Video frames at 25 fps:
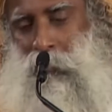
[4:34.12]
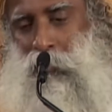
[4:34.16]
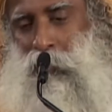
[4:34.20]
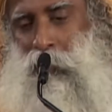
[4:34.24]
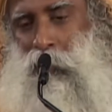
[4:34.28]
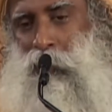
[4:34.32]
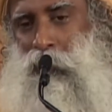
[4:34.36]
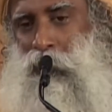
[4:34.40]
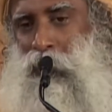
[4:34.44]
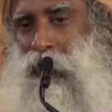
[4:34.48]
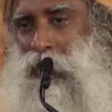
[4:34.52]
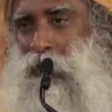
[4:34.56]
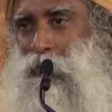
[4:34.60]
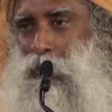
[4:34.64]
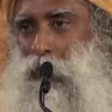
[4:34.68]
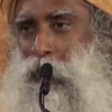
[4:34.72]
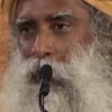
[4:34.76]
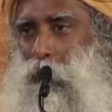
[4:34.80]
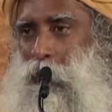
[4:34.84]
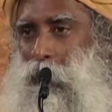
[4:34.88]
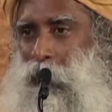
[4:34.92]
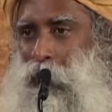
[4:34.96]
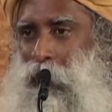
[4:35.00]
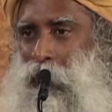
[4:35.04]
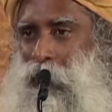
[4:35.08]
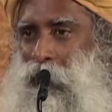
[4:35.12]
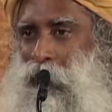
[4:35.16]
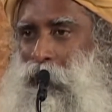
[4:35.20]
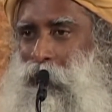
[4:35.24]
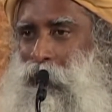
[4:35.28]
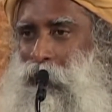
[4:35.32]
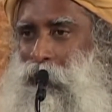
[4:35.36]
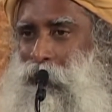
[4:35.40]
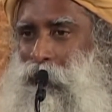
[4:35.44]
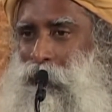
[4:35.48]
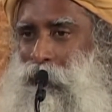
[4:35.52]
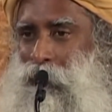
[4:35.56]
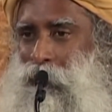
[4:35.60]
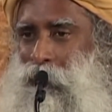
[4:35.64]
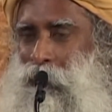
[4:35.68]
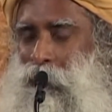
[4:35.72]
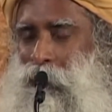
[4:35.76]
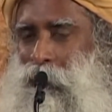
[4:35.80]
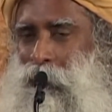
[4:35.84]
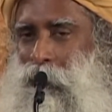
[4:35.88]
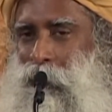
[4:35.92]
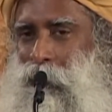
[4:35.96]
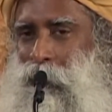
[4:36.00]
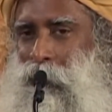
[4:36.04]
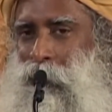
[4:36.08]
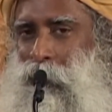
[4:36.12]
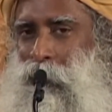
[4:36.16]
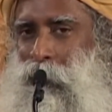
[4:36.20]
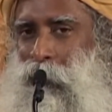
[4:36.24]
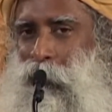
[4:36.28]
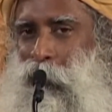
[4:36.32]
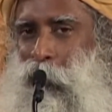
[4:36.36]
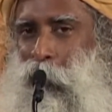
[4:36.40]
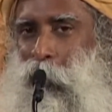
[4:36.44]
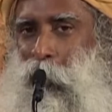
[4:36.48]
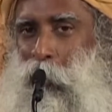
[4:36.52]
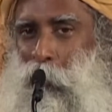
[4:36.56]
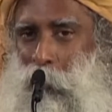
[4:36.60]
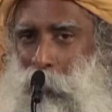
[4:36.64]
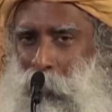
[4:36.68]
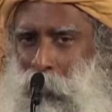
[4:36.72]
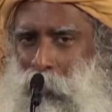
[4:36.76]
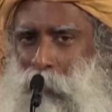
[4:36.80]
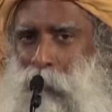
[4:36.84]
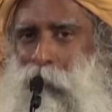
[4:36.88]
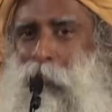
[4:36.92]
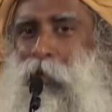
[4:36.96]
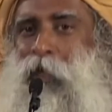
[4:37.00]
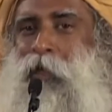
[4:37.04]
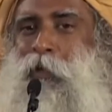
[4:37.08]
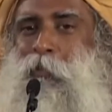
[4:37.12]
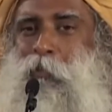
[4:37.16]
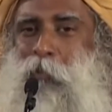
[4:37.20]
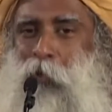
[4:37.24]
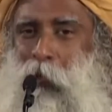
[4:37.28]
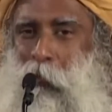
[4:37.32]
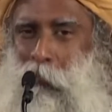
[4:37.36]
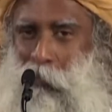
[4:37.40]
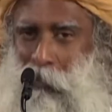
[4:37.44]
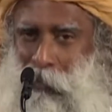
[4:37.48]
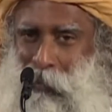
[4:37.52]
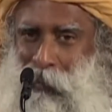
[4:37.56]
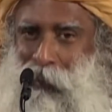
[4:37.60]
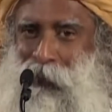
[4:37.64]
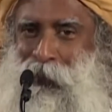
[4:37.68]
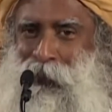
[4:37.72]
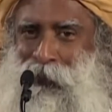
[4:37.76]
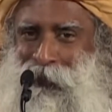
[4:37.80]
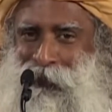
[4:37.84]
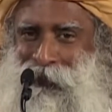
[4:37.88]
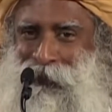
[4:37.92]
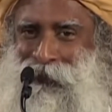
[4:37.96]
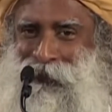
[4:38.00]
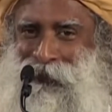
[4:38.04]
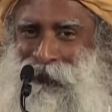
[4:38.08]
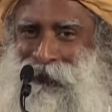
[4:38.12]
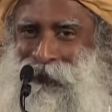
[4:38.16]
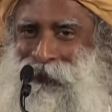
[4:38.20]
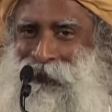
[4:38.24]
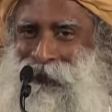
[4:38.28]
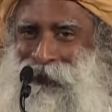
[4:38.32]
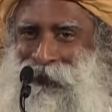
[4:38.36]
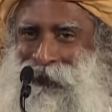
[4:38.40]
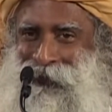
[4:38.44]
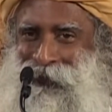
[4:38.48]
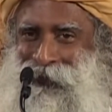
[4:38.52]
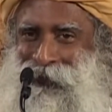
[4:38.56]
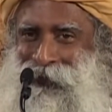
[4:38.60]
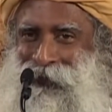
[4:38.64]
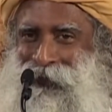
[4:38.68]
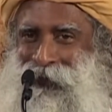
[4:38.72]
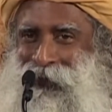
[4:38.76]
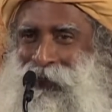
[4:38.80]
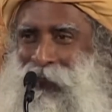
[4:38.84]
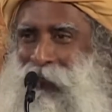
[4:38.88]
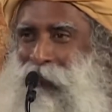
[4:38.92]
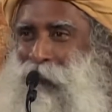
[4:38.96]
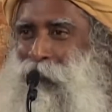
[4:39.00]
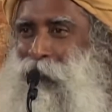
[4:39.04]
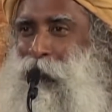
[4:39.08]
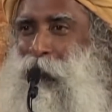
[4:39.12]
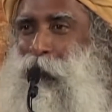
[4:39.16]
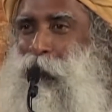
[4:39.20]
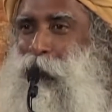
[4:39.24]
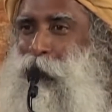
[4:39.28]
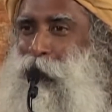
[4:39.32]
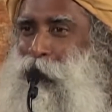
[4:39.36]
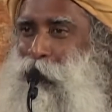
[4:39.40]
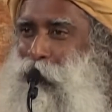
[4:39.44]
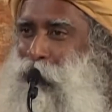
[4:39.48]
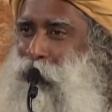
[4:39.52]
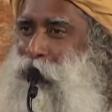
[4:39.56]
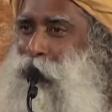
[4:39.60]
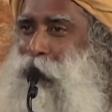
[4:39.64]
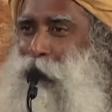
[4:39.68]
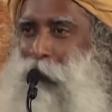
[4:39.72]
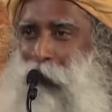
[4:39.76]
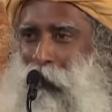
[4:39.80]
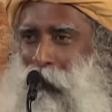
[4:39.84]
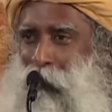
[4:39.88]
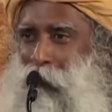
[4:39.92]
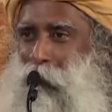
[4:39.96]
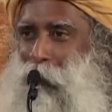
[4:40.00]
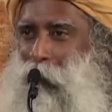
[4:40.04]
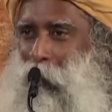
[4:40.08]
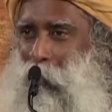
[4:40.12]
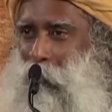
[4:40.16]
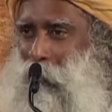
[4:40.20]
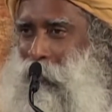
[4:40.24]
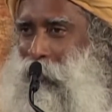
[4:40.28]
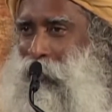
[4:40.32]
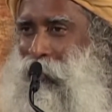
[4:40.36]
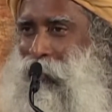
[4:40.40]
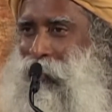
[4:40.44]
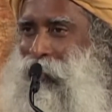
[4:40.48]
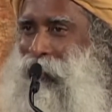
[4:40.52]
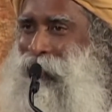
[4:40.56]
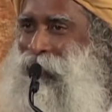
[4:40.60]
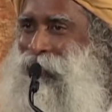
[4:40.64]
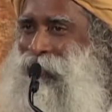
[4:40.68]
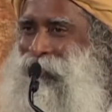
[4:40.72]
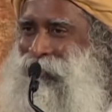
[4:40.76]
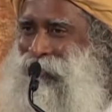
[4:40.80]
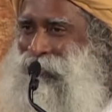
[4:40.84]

we don't eat properly or we eat very properly and we don't use the body properly.